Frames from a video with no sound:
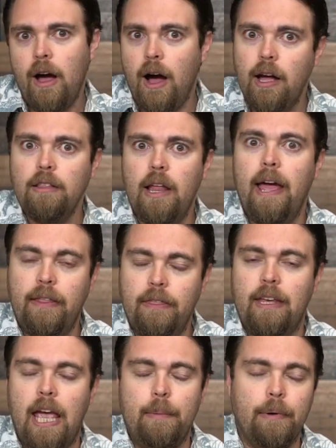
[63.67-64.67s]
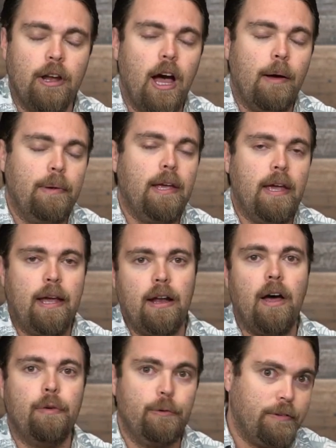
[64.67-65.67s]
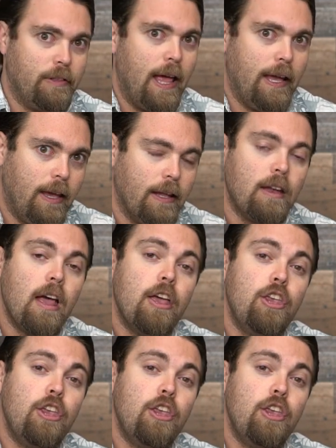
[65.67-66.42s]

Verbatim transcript: Unlike the game Hanabi and others like it,